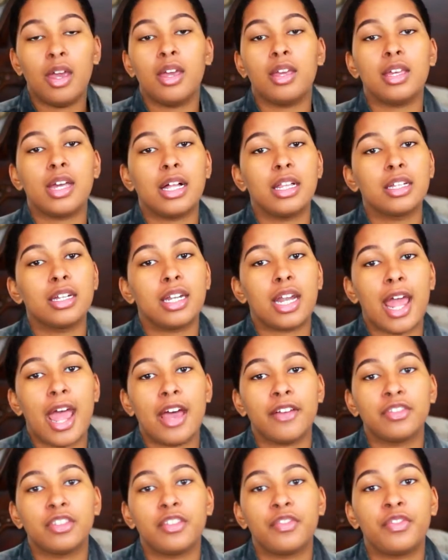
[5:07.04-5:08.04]
Y'all are gonna
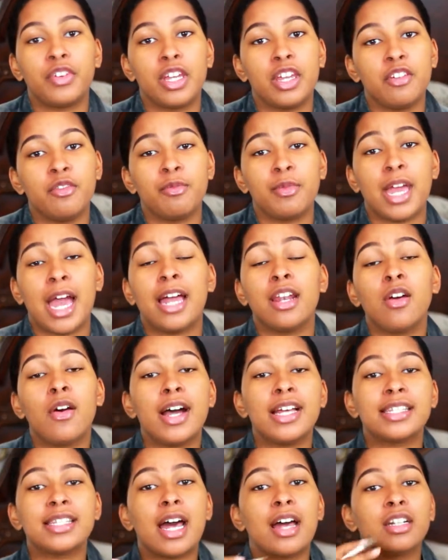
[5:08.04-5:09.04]
have to forgive me. I know
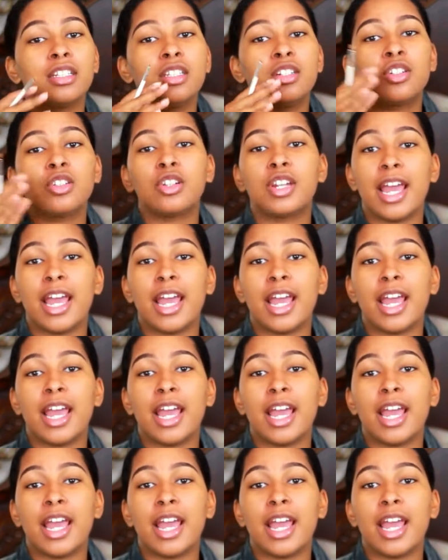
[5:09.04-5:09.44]
I sound a little